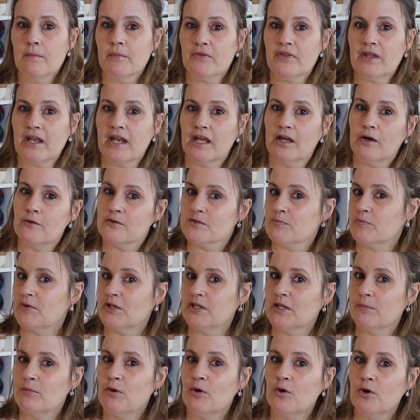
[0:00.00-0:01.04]
but then I always
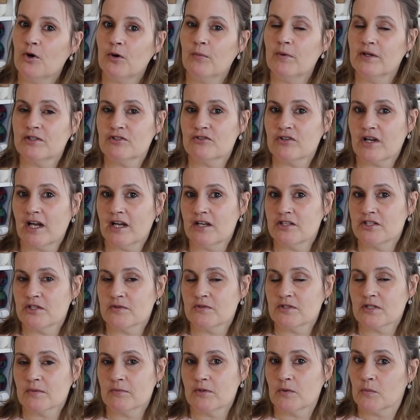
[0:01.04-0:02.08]
bring them home and try to do
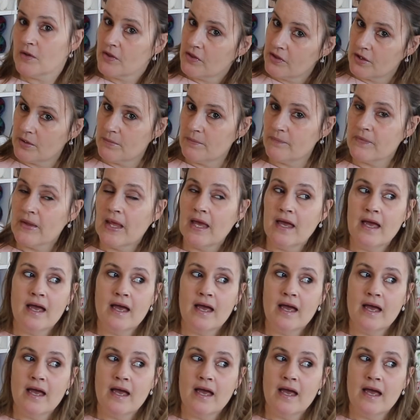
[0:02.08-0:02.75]
something with them.